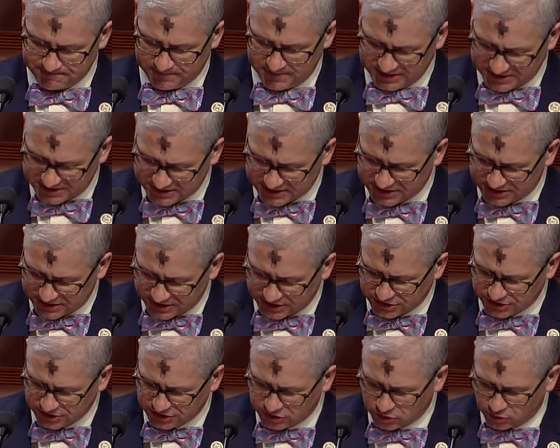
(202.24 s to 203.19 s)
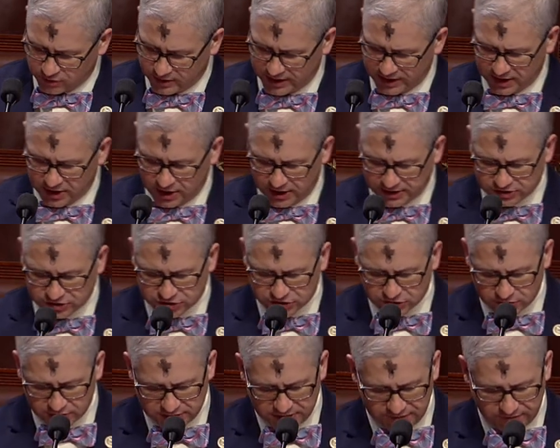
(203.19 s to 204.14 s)
this decision has created
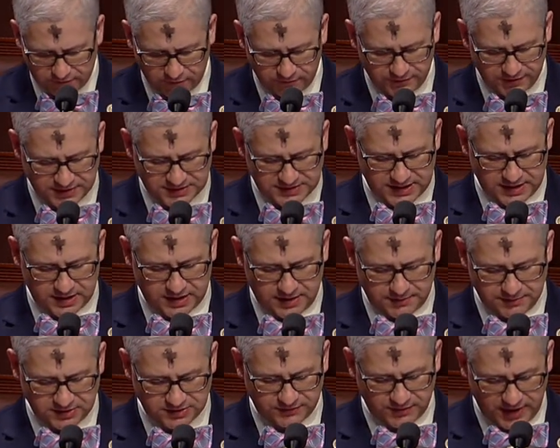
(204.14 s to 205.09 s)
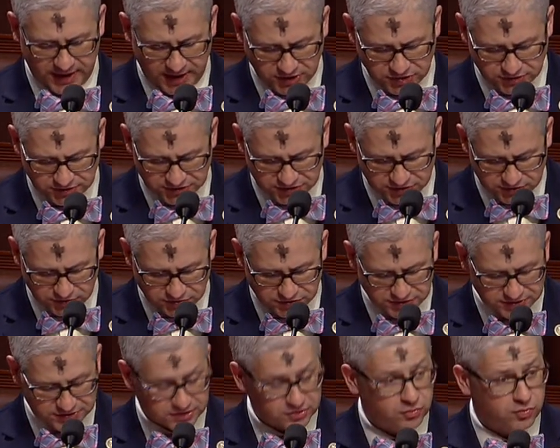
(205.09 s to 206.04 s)
uncertainty for fintech companies, financial
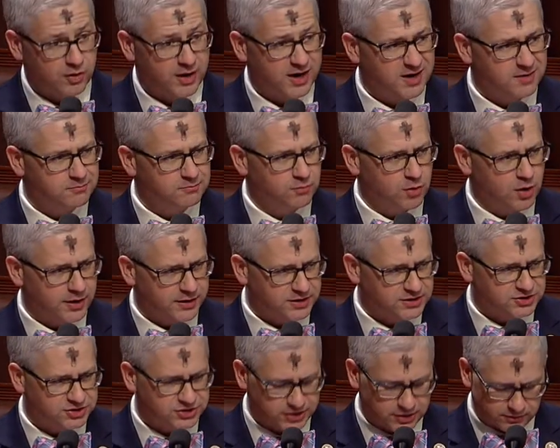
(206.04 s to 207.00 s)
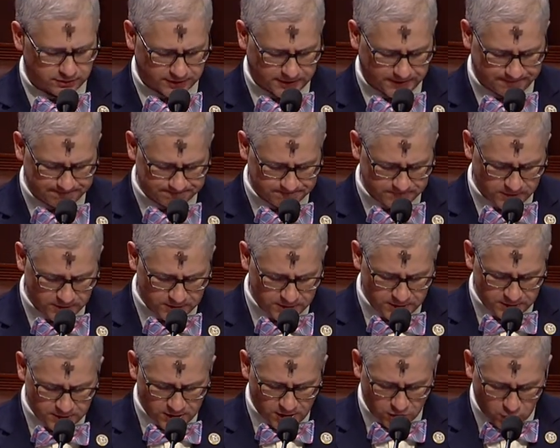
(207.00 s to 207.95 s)
institutions, and credit markets generally.
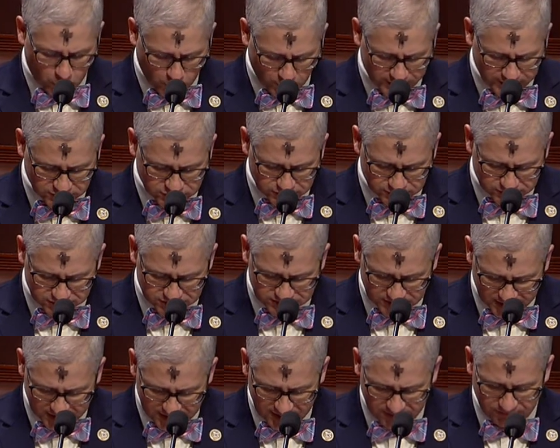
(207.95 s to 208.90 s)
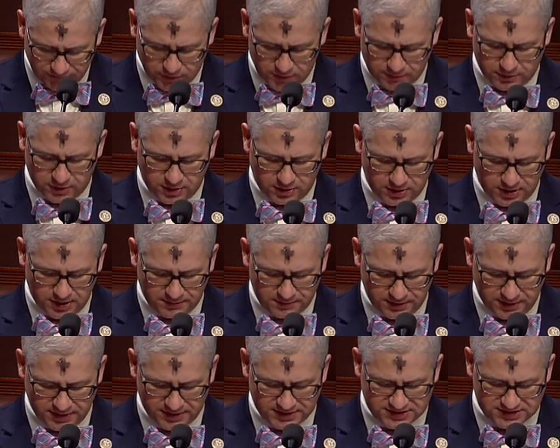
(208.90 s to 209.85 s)
According to a study from
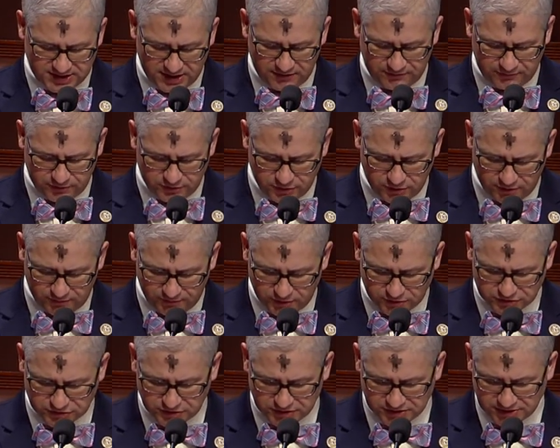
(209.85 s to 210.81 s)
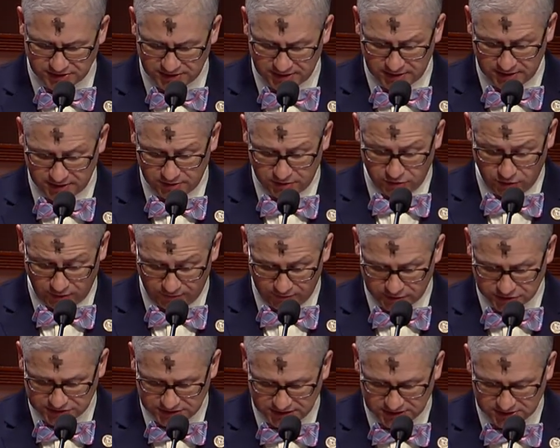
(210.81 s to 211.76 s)
Columbia and Stanford
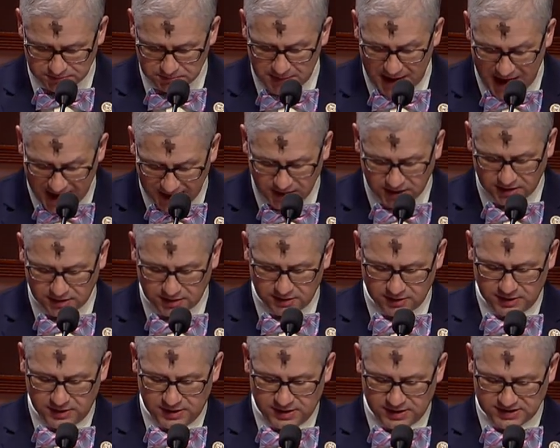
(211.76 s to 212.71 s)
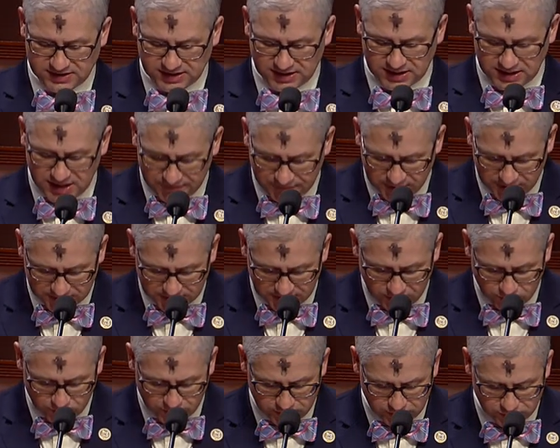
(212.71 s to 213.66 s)
universities, Madden
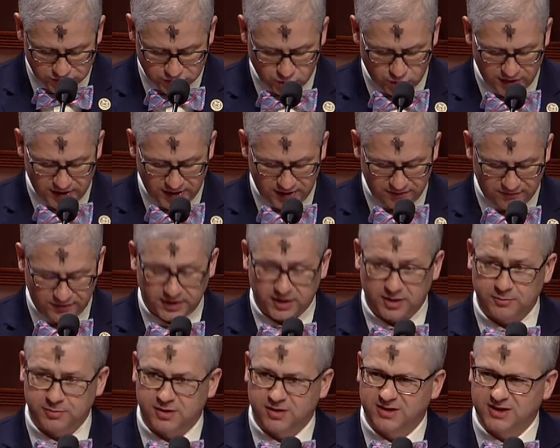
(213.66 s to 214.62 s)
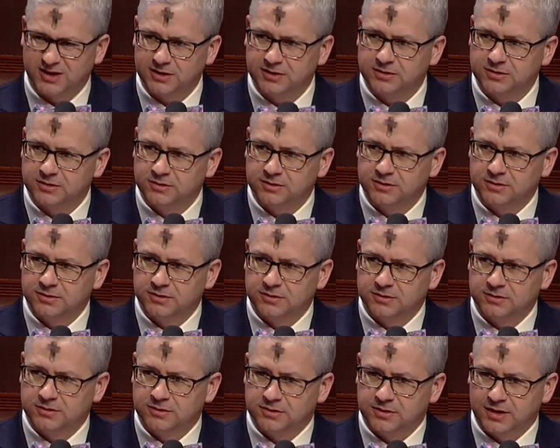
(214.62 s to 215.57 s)
significantly reduced credit availability
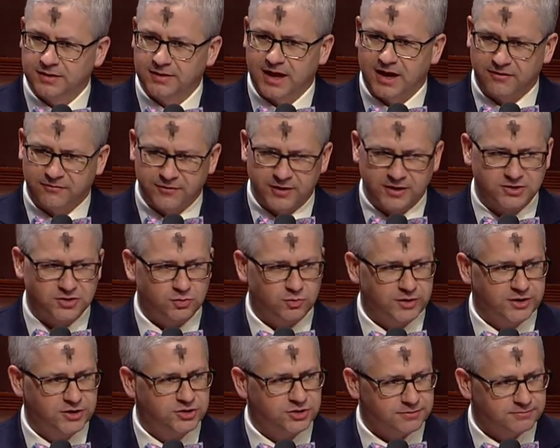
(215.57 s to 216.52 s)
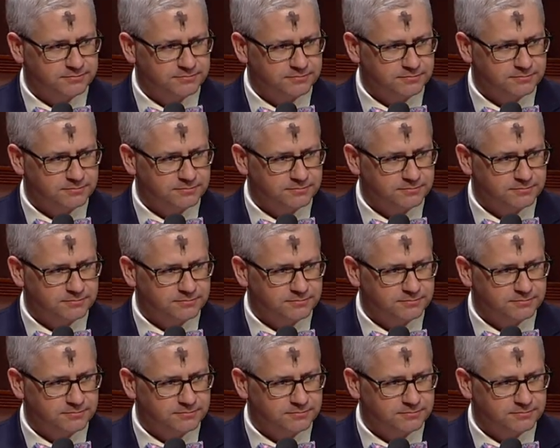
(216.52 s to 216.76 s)
in that affected region.